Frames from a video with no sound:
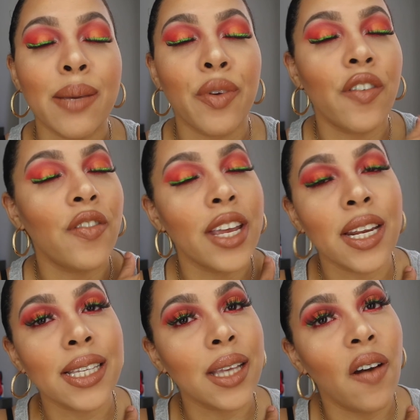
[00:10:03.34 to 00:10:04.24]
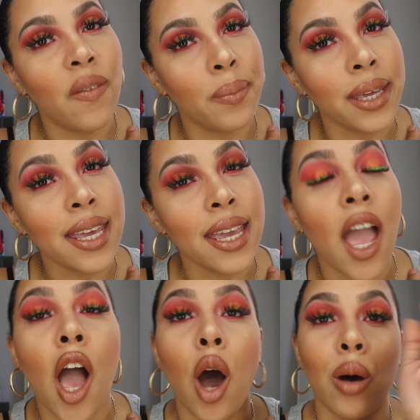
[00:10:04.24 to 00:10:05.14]
more videos of me.
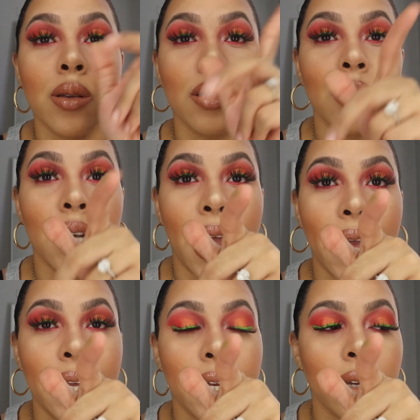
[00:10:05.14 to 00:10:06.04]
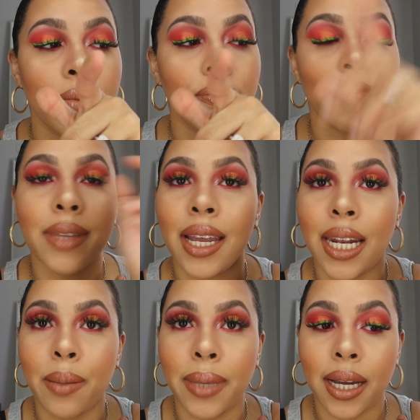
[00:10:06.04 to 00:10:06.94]
Also,
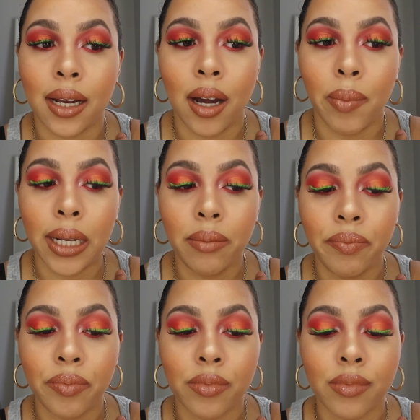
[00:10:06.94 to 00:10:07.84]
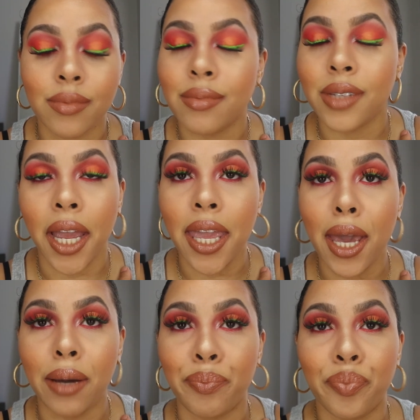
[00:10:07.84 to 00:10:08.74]
leave me a comment. And
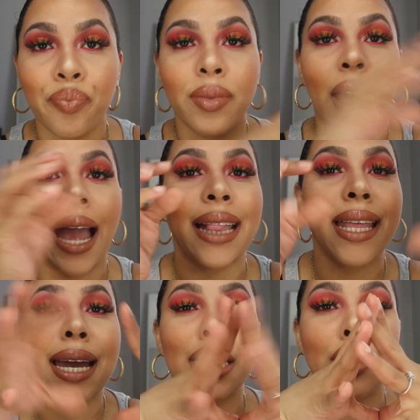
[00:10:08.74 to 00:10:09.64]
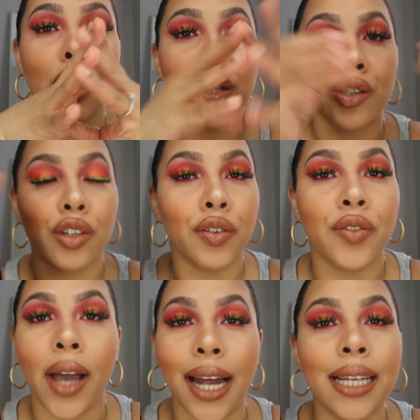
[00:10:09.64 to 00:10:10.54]
yeah, I think I talked so
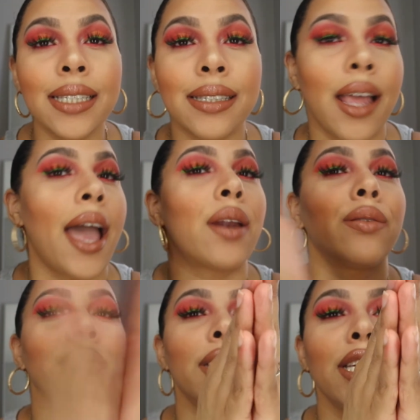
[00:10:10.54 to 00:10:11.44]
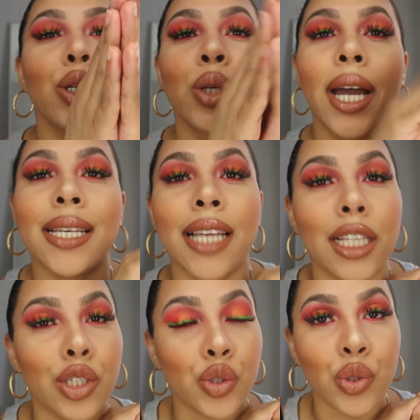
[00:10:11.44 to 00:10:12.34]
fast that I don't think you guys
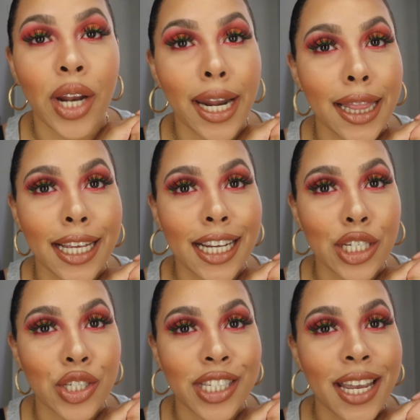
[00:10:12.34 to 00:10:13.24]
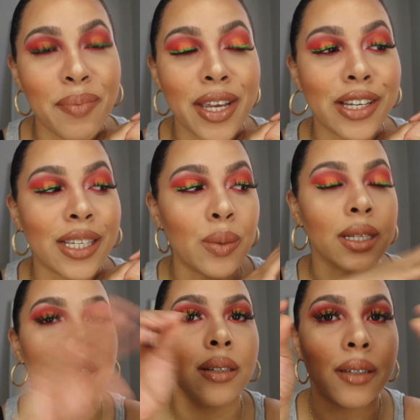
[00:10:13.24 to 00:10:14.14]
understood anything I just said, because I was like,